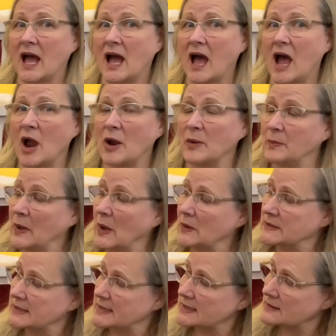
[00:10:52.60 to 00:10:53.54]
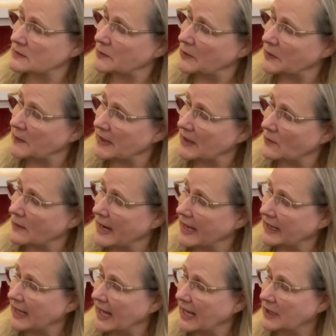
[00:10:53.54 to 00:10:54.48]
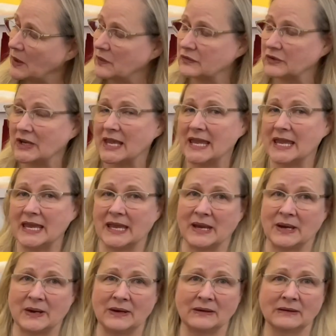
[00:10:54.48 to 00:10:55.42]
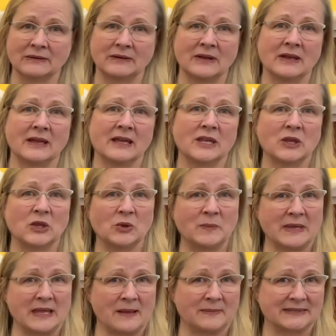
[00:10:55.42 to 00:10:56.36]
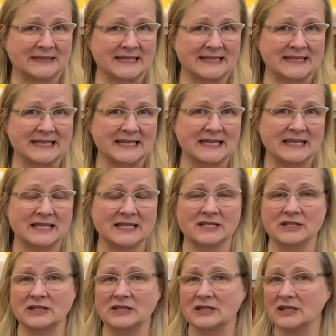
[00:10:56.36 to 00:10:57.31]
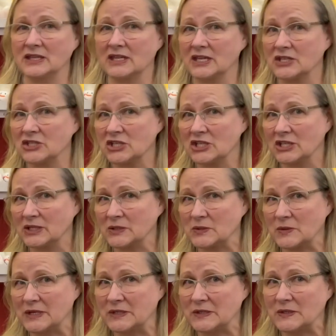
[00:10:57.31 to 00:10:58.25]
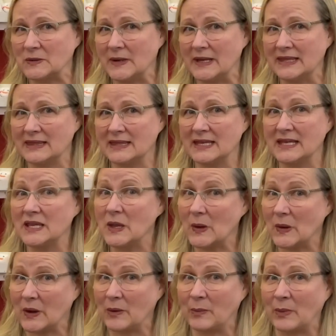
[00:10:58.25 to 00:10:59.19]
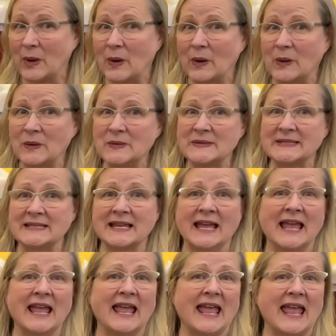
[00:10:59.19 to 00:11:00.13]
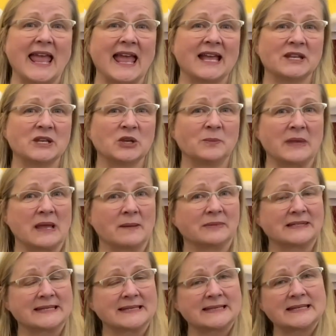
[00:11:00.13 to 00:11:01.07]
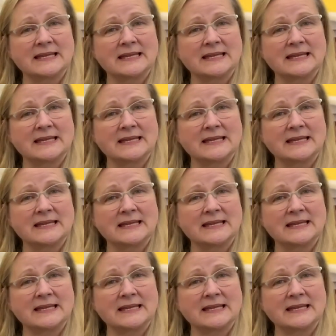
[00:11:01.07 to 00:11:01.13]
Our poses will be right on over here. You'll be able to see the children doing the yoga pose, and you'll be able to see